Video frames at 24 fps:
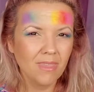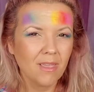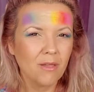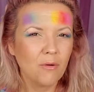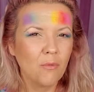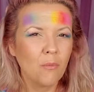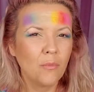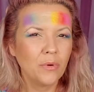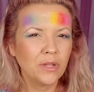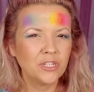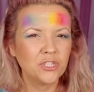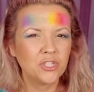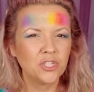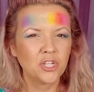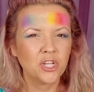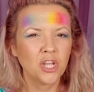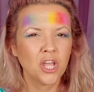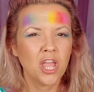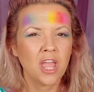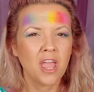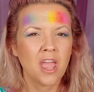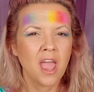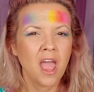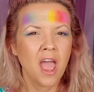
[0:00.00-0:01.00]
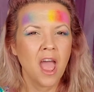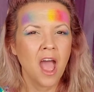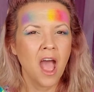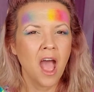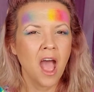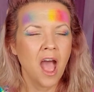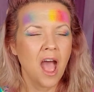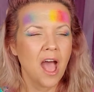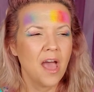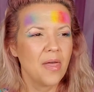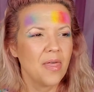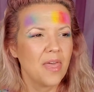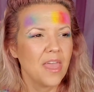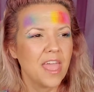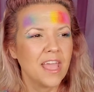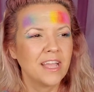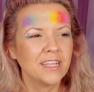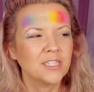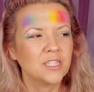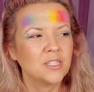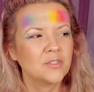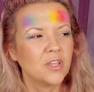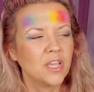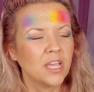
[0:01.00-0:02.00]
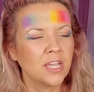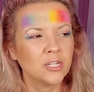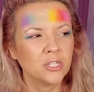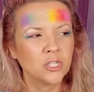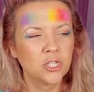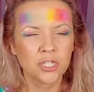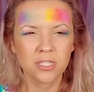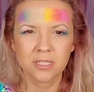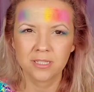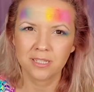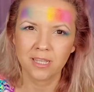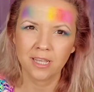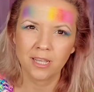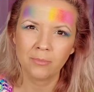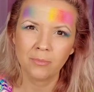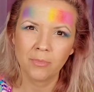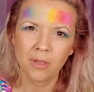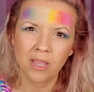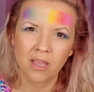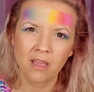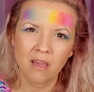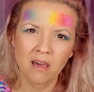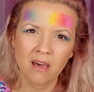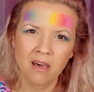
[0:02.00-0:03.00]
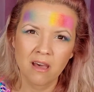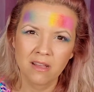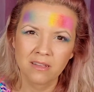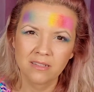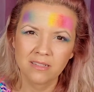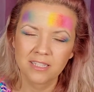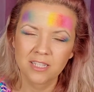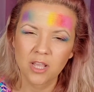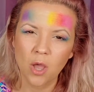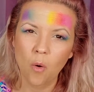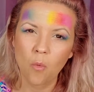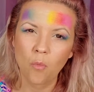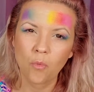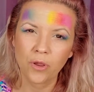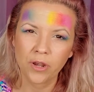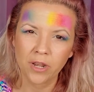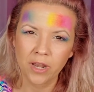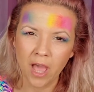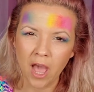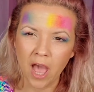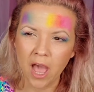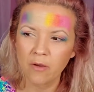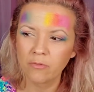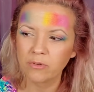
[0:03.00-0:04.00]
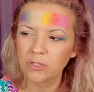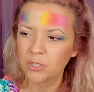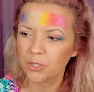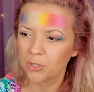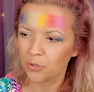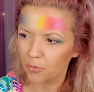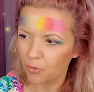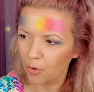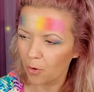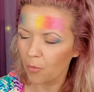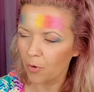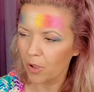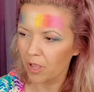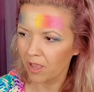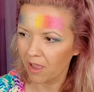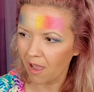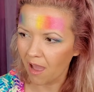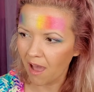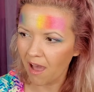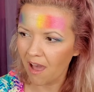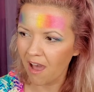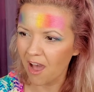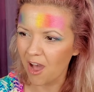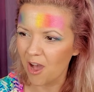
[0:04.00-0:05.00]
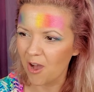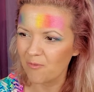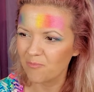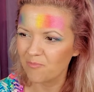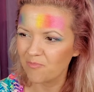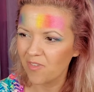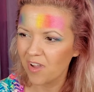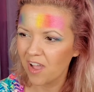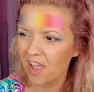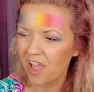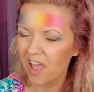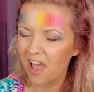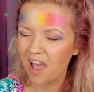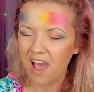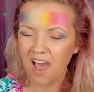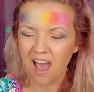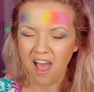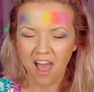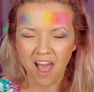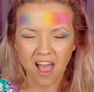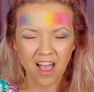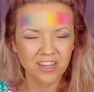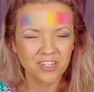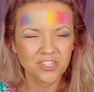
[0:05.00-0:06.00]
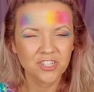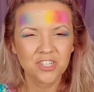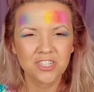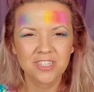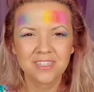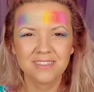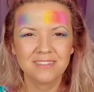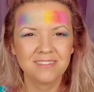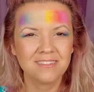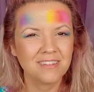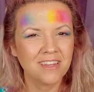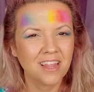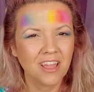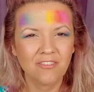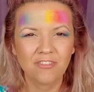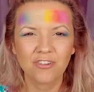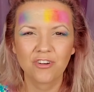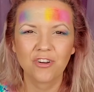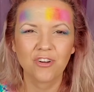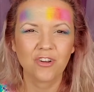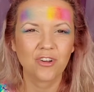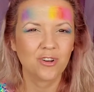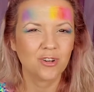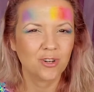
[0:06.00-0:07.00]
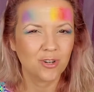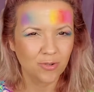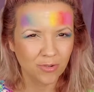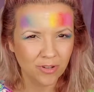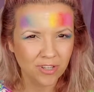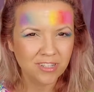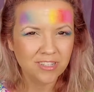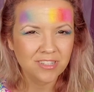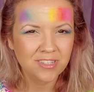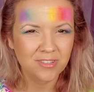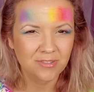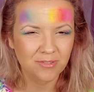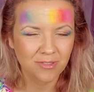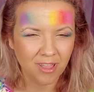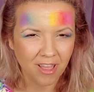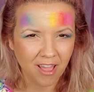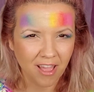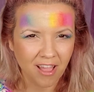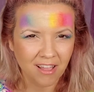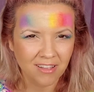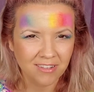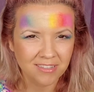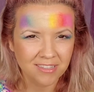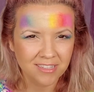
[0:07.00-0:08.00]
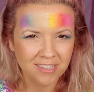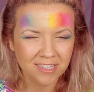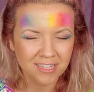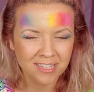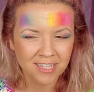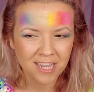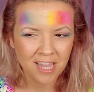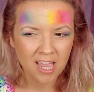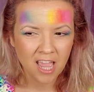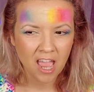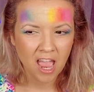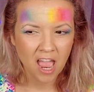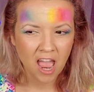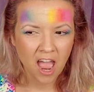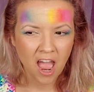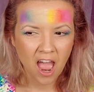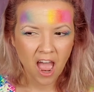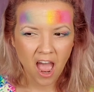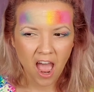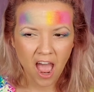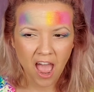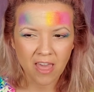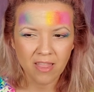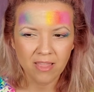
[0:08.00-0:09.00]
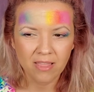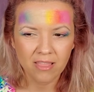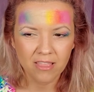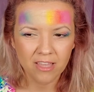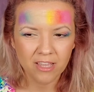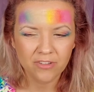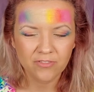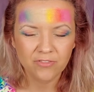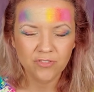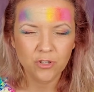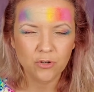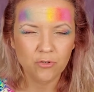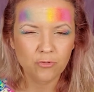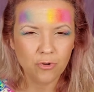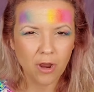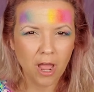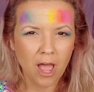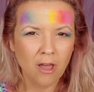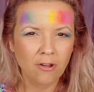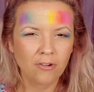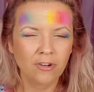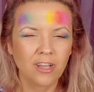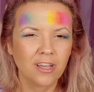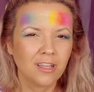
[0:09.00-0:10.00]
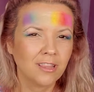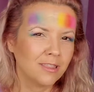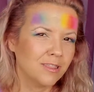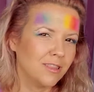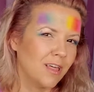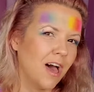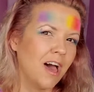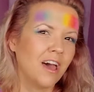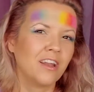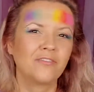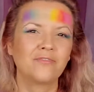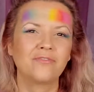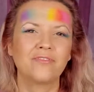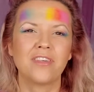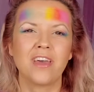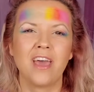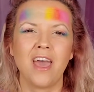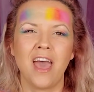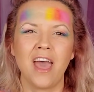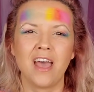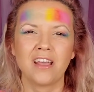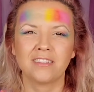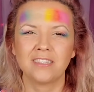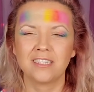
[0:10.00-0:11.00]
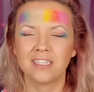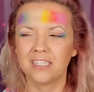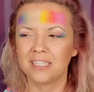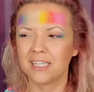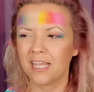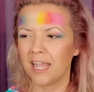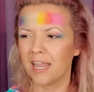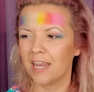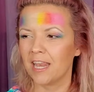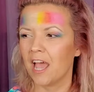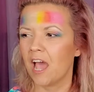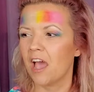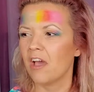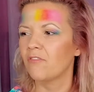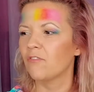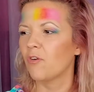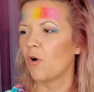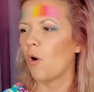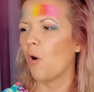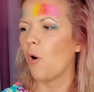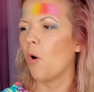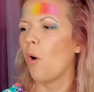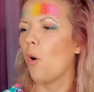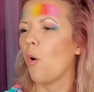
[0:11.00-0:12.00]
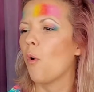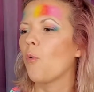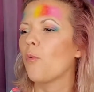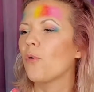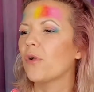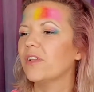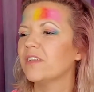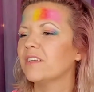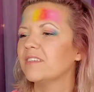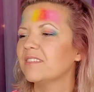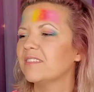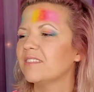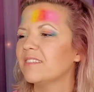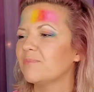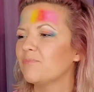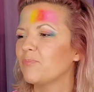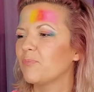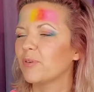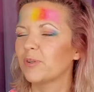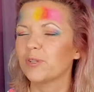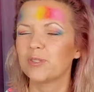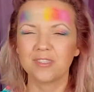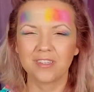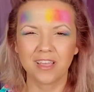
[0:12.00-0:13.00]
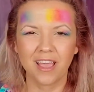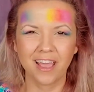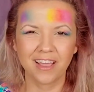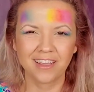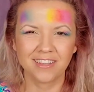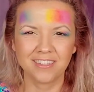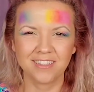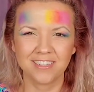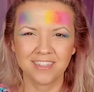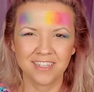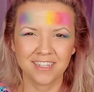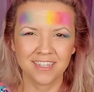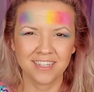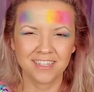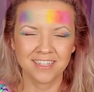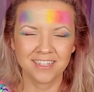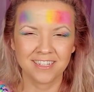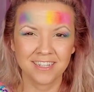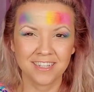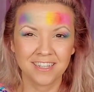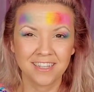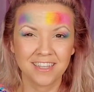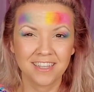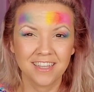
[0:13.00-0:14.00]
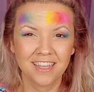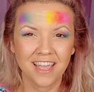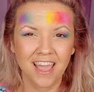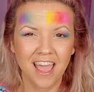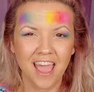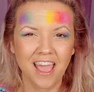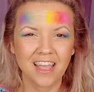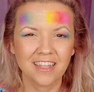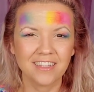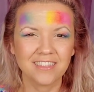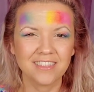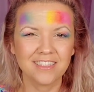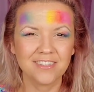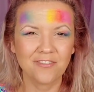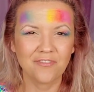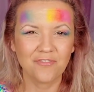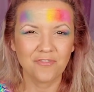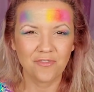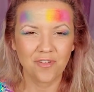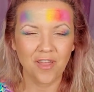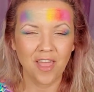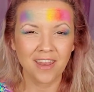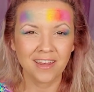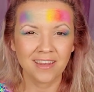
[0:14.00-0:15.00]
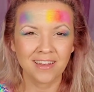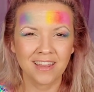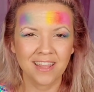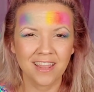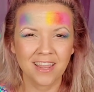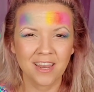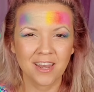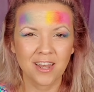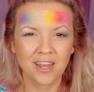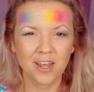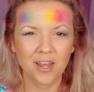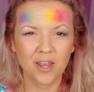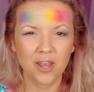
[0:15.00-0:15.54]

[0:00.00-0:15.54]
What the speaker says: Which is interesting because when I was growing up, I just never agreed to that. I lived around a lot of that, and I've always protected and defended